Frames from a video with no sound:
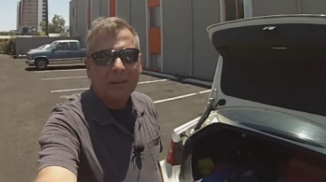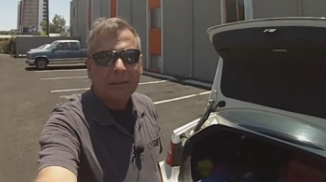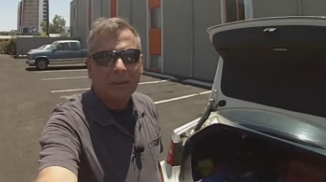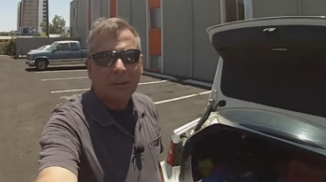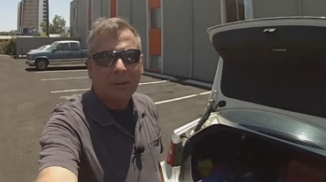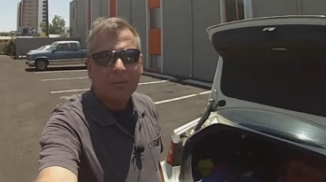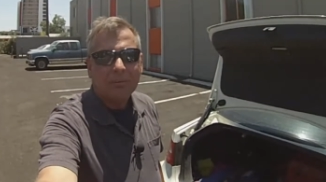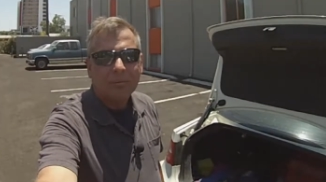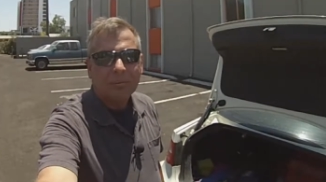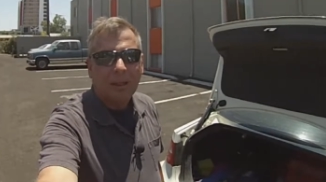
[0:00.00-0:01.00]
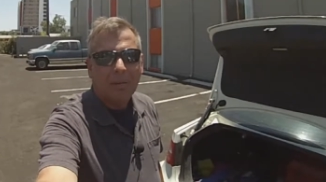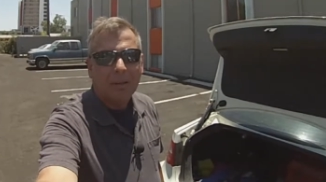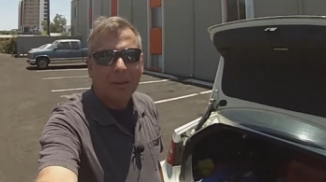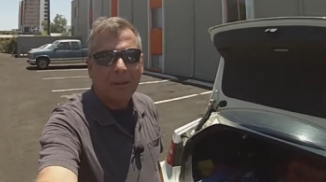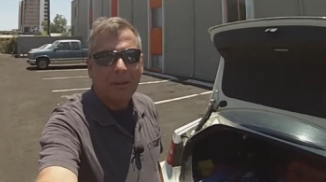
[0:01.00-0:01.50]
So I'm
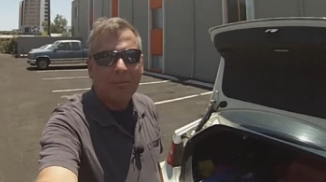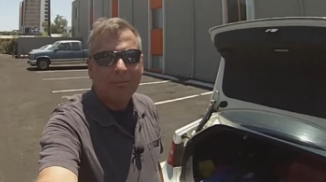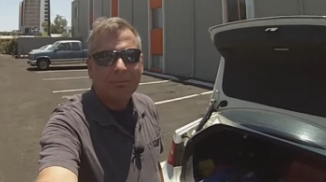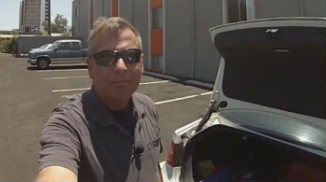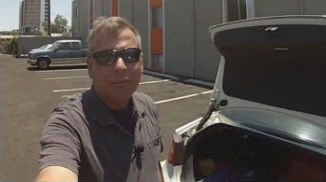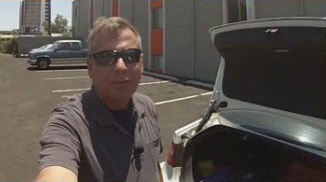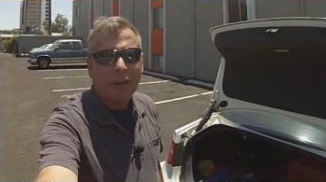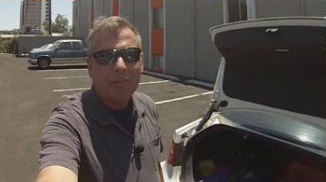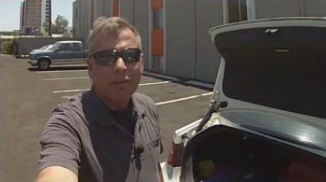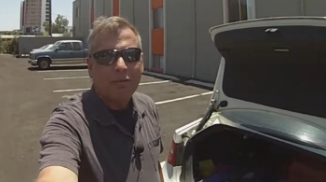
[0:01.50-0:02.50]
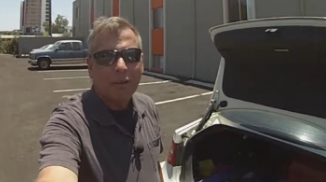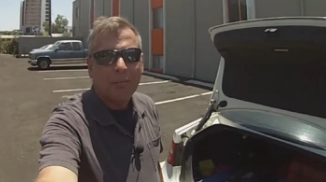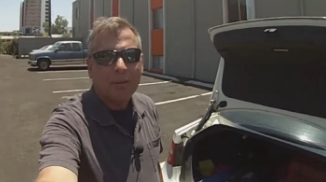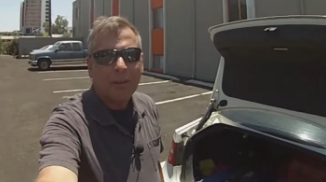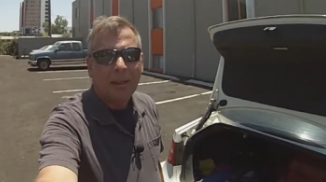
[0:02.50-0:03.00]
going to go home, develop this
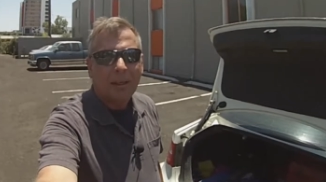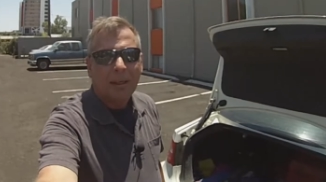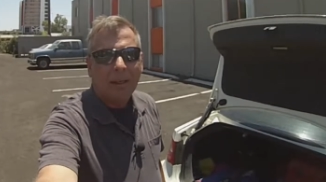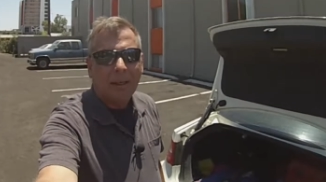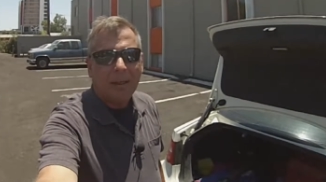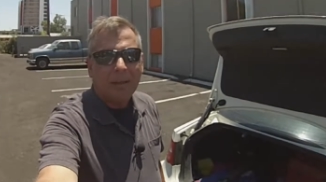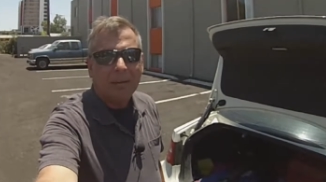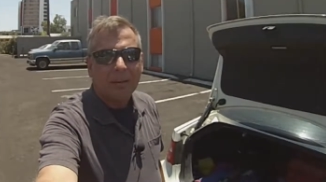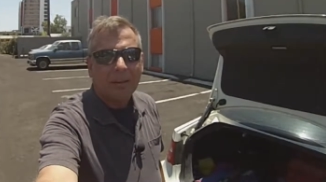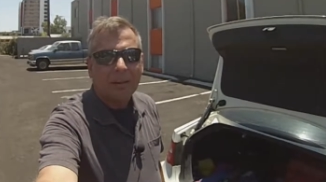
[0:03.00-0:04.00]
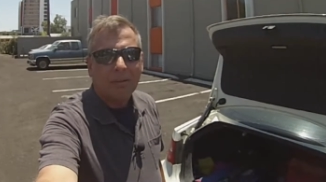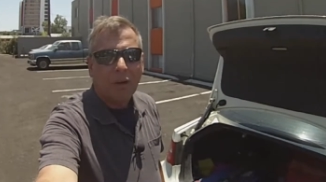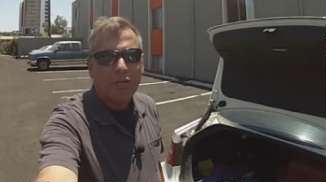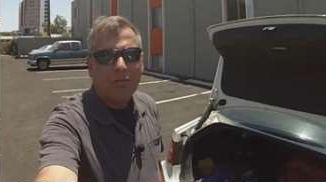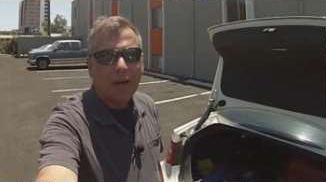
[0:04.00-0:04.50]
film, and
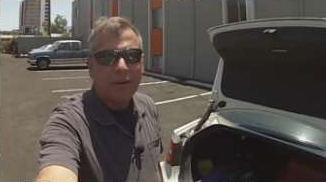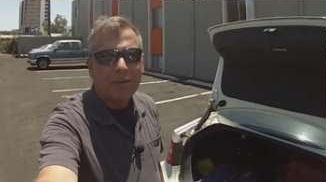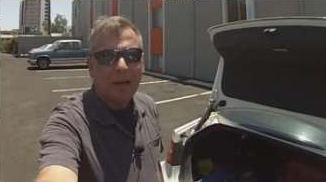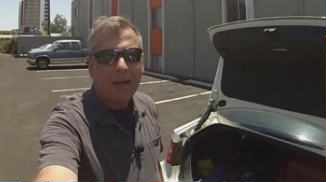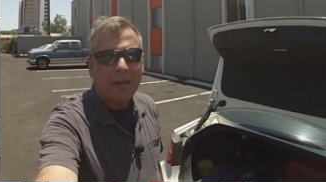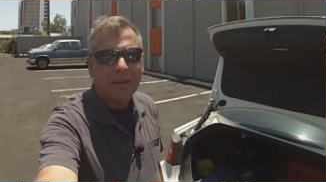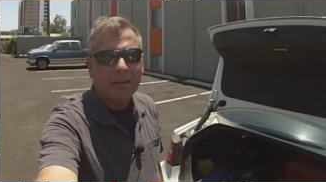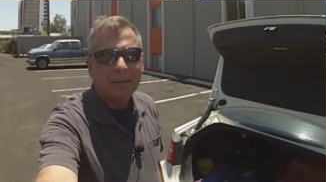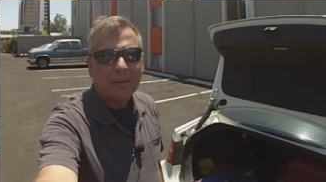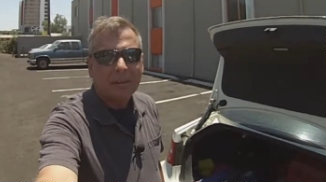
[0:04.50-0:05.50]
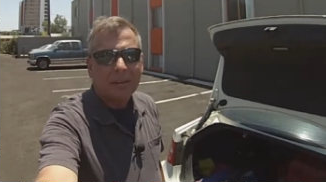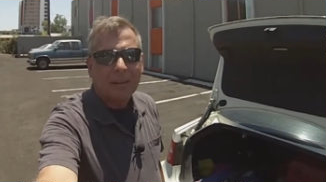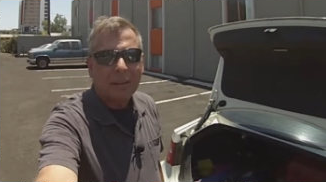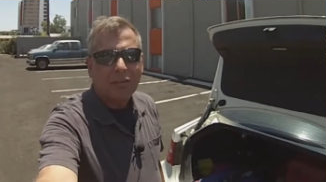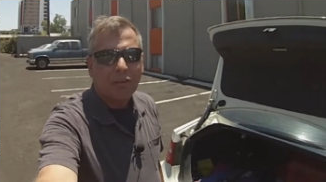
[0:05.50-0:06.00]
one final thought here
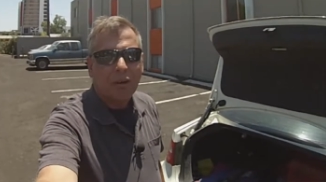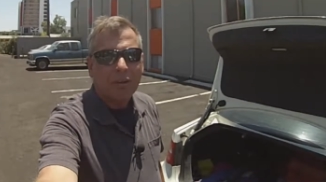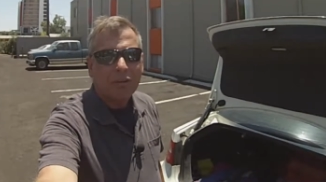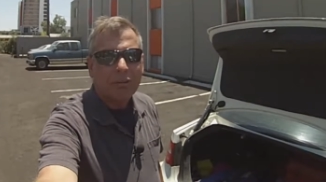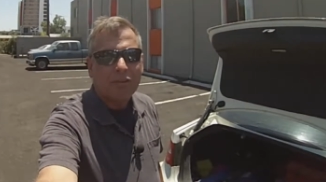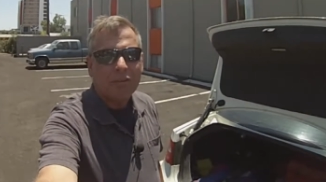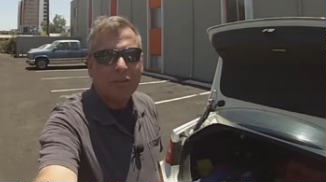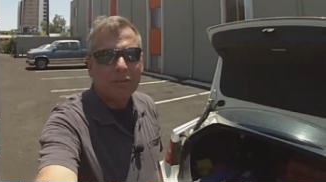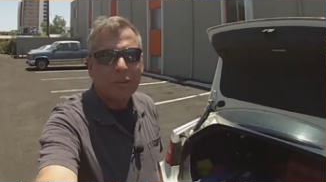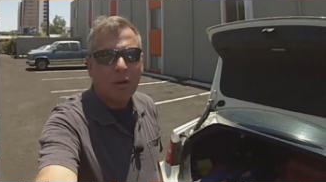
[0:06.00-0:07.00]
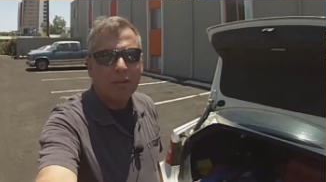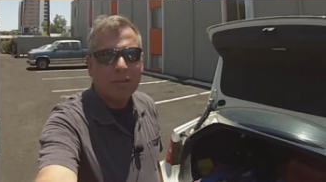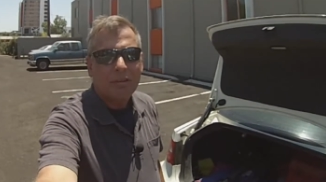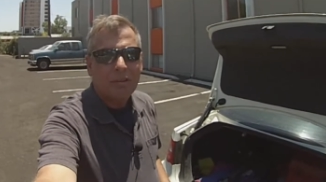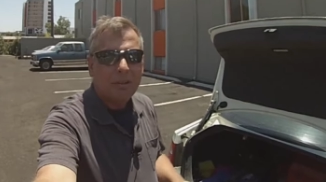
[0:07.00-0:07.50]
for all those Christians who are
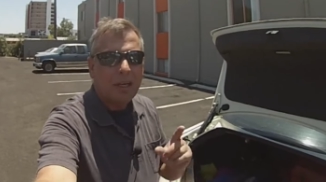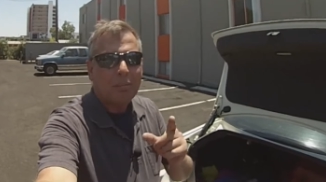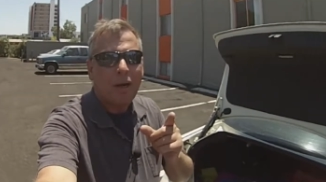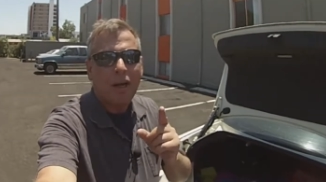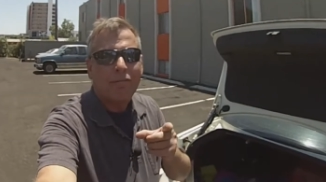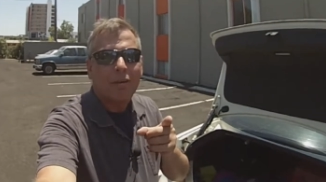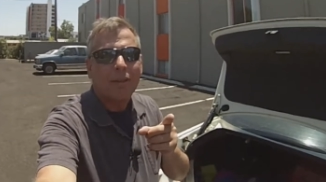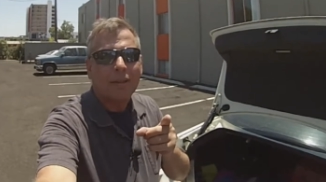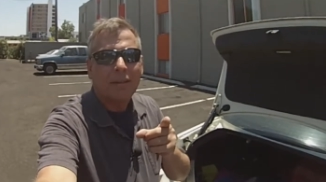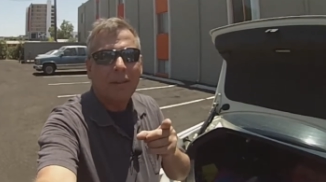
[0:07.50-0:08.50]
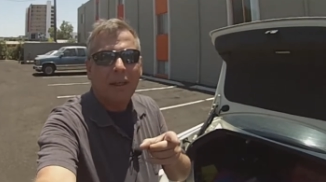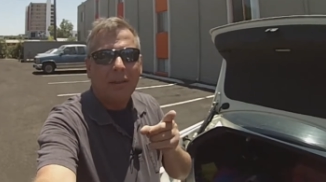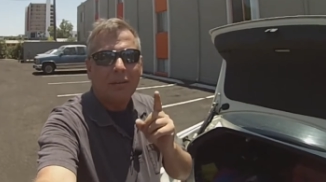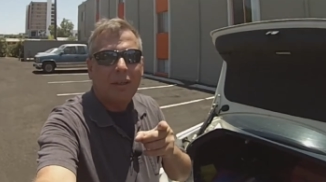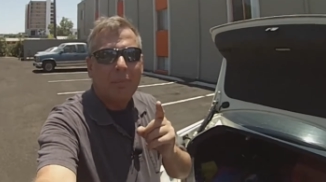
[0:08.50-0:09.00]
watching, you keep praying for me.
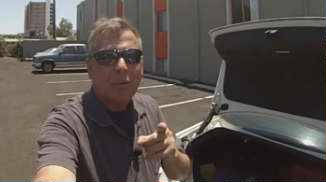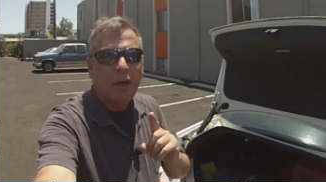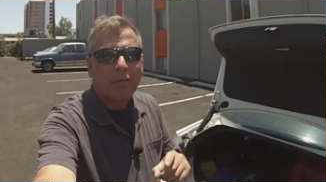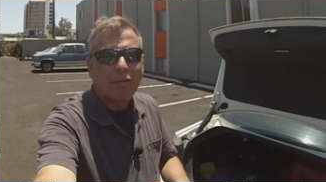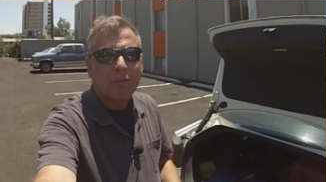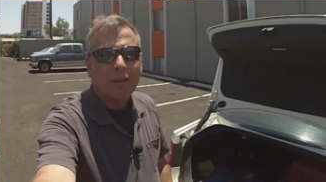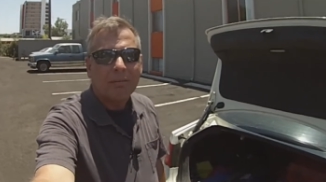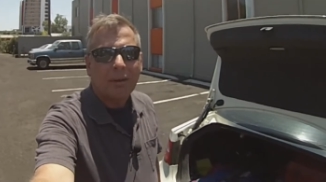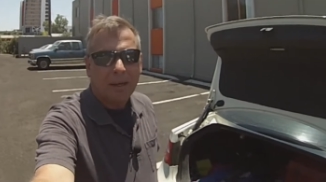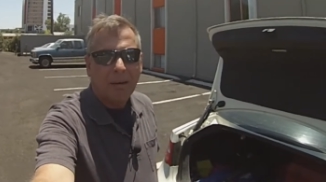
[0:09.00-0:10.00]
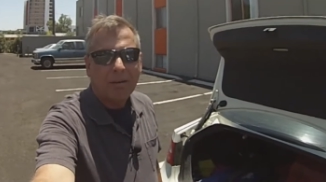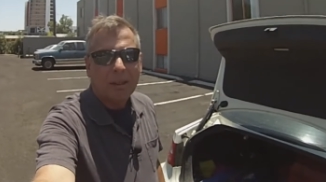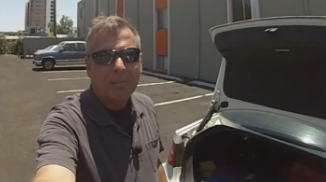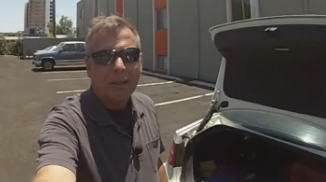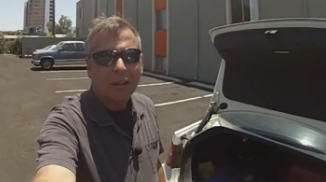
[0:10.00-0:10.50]
You keep praying for me, and I'll
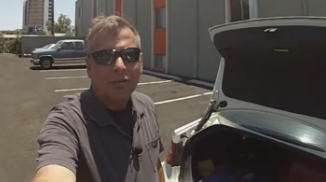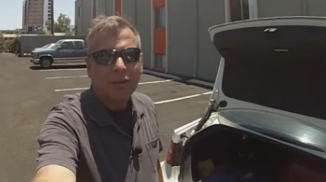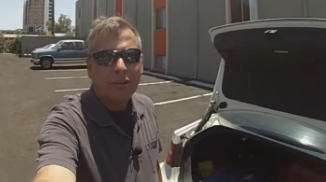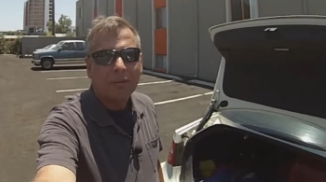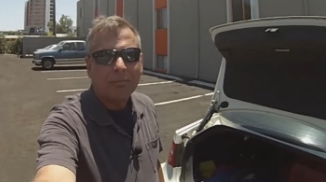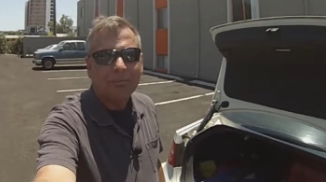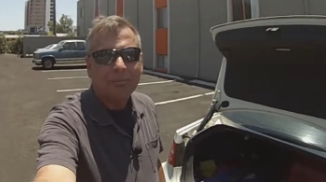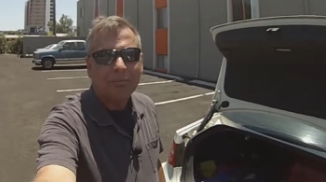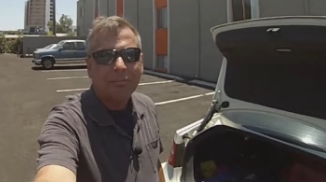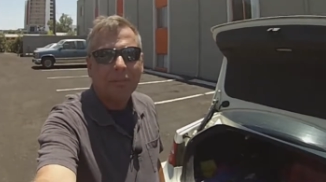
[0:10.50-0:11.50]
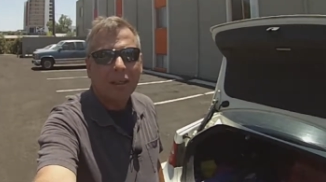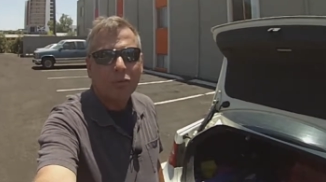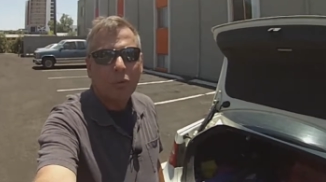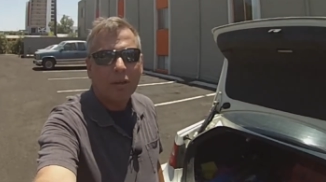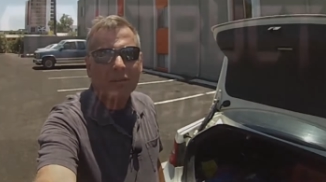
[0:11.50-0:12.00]
keep thinking for you. Thanks
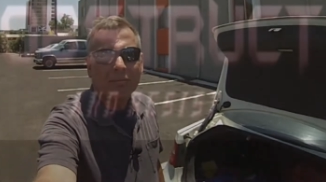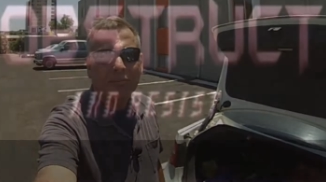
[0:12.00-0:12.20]
for watching.